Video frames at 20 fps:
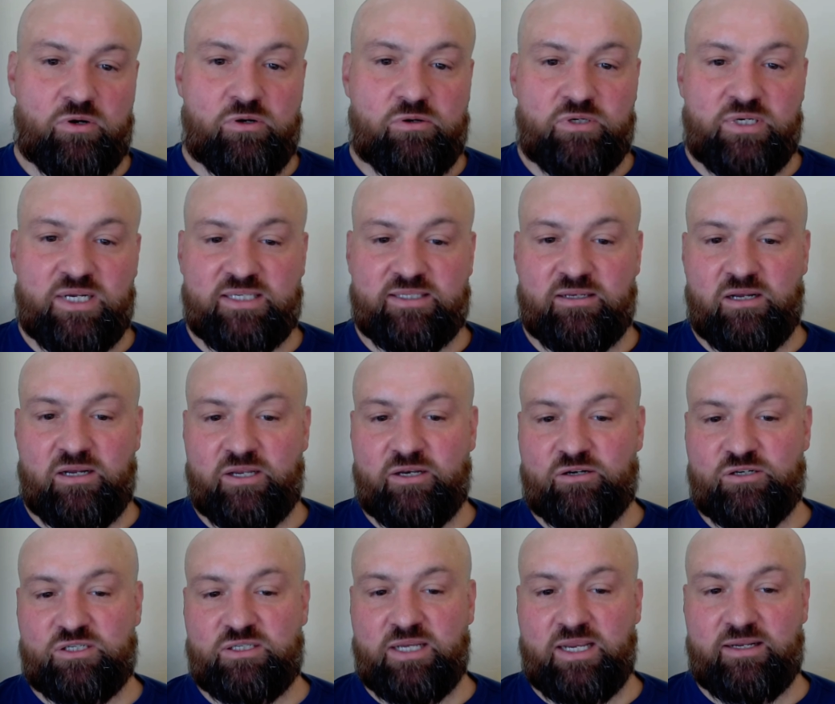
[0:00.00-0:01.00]
who doesn't
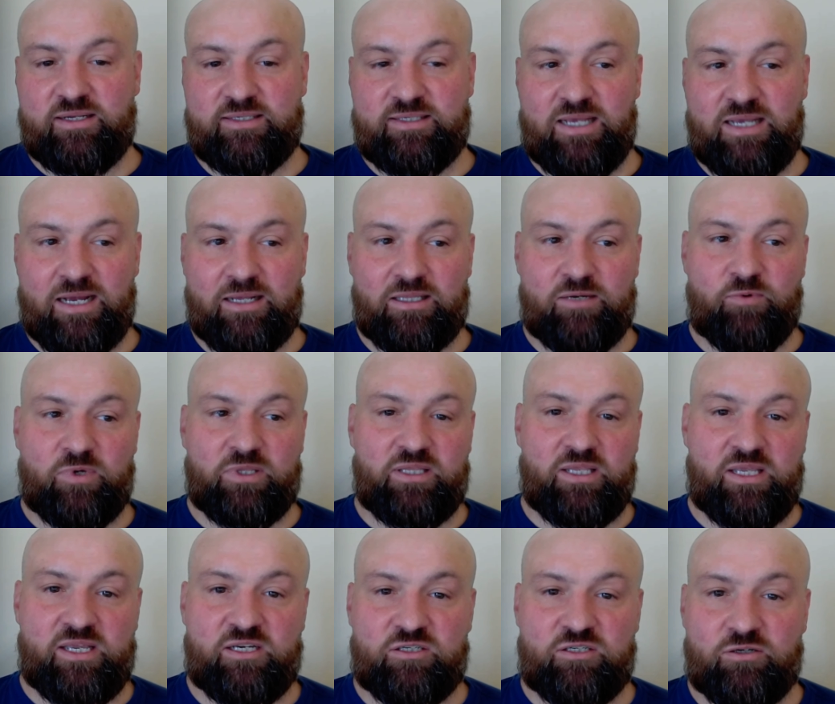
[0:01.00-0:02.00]
understand exactly what
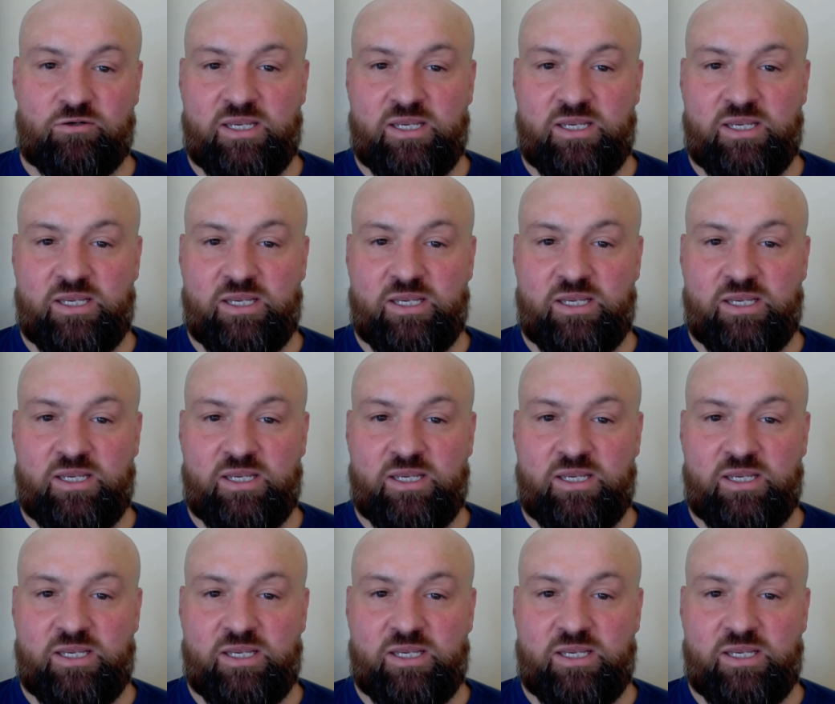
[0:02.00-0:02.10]
the issue